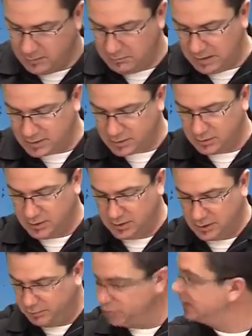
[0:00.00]
Make sure
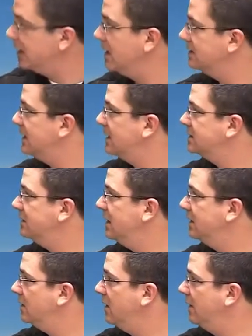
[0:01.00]
that you put contact
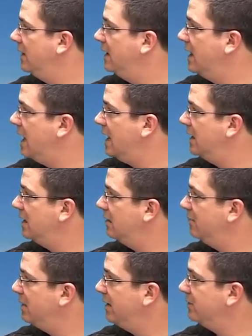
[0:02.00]
cement on the
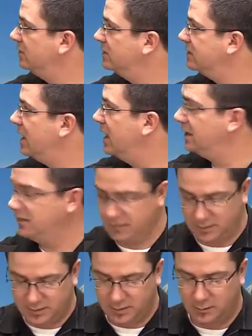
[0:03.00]
non-beveled side.
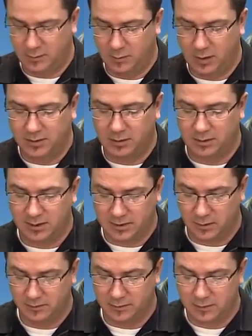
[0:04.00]
So we want to turn
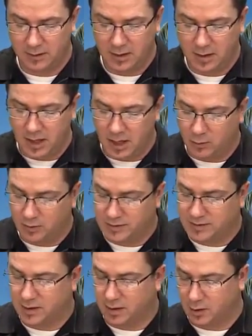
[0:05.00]
this over, and we're
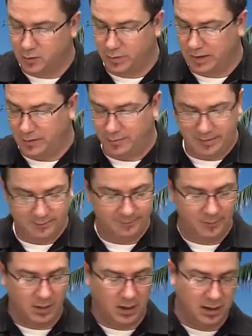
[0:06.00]
just going to goop it up.
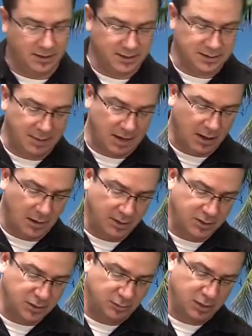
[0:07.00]
It doesn't matter how
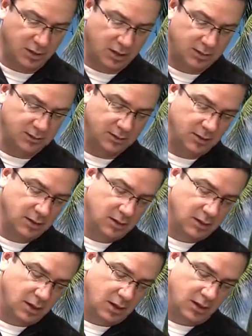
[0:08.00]
much you put on.
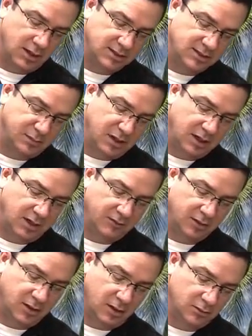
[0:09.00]
It needs to be an
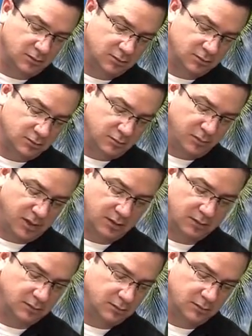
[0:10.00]
even coat,
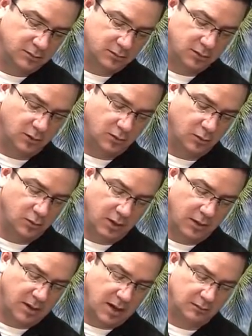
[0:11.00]
but don't
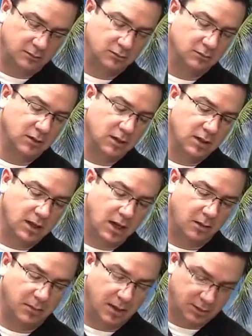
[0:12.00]
worry about
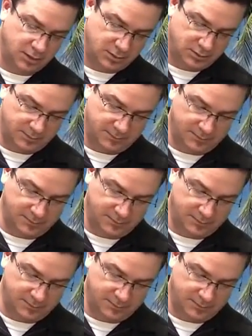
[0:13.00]
how much.